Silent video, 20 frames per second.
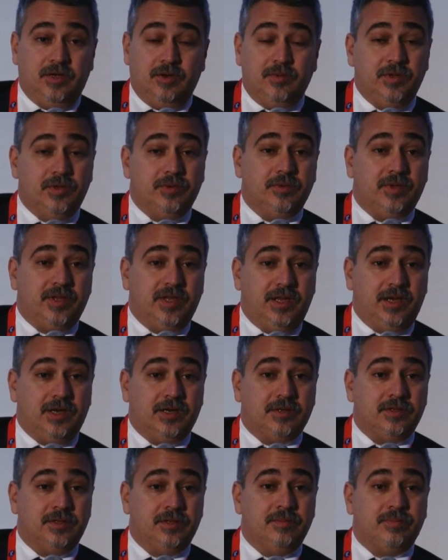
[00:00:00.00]
We don't
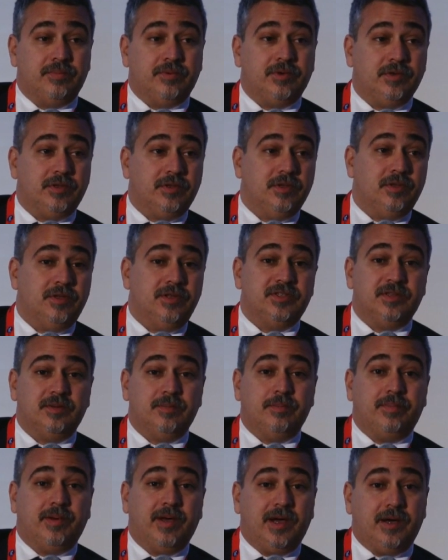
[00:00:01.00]
care. The important is
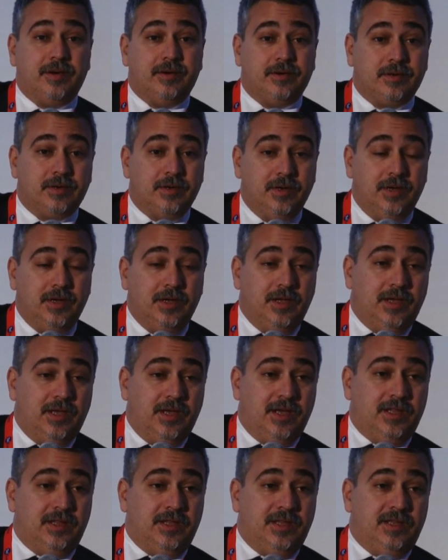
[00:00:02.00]
empower
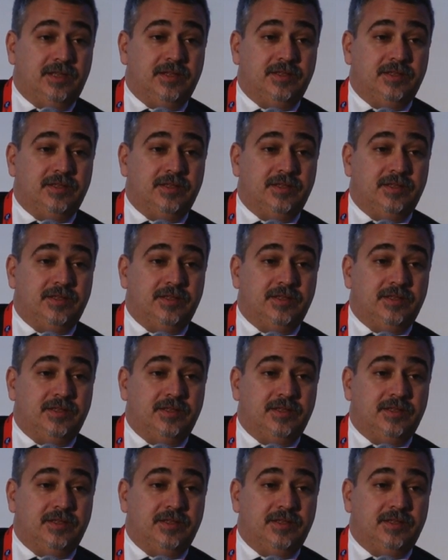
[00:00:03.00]
and